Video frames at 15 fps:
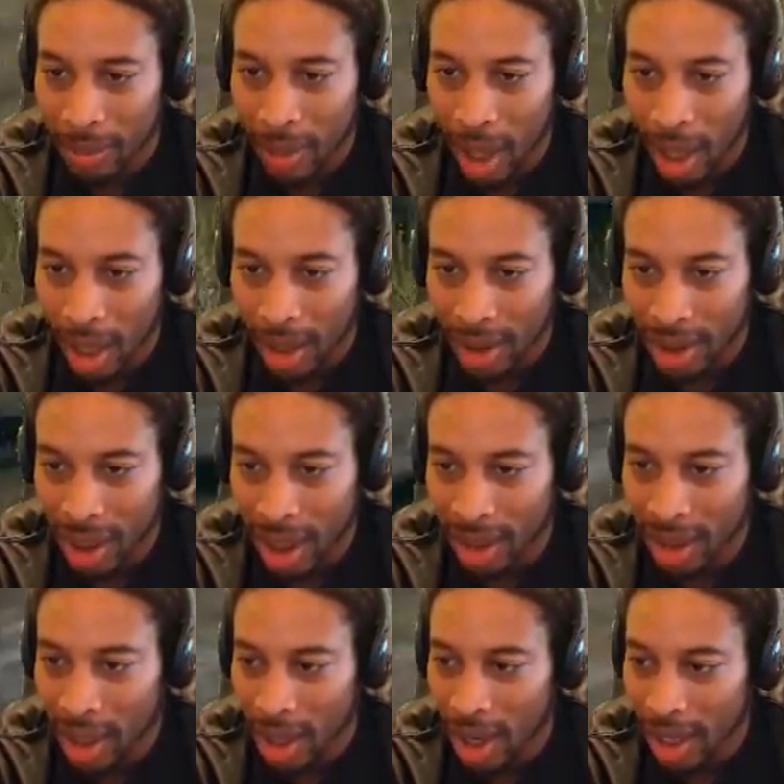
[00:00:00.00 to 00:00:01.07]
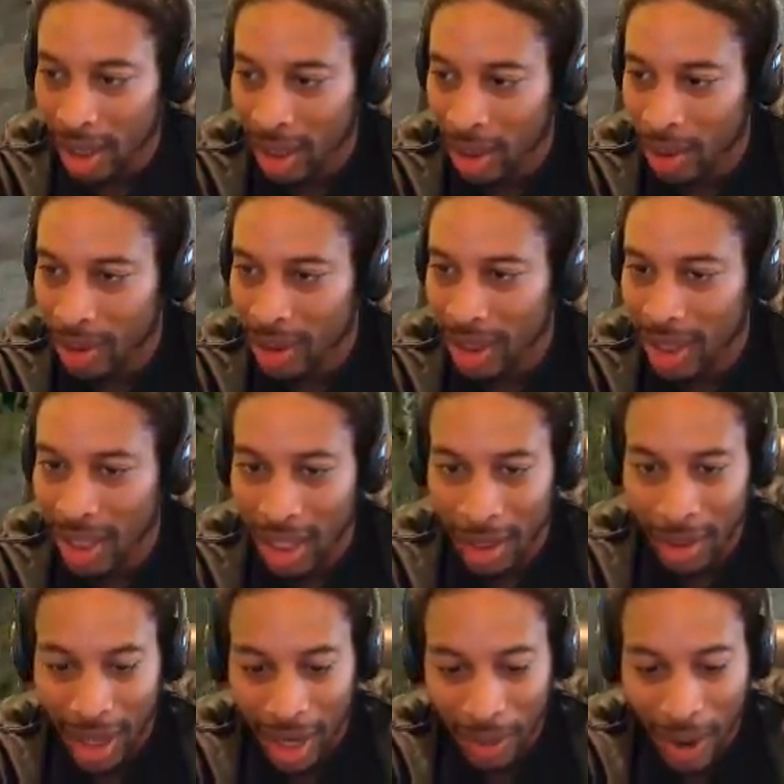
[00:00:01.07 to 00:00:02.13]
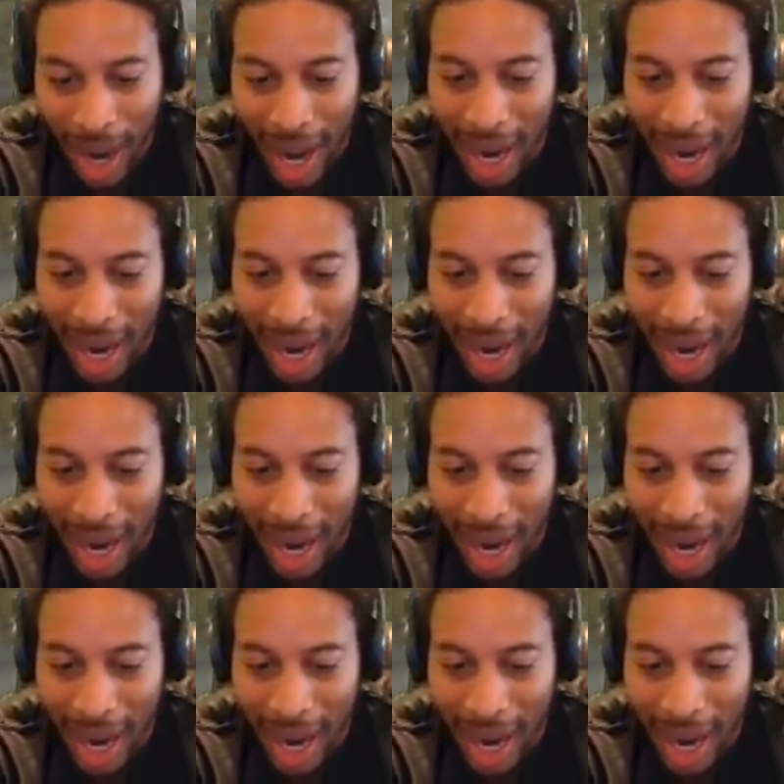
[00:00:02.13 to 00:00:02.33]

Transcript: uh, shit start closing in. Like, why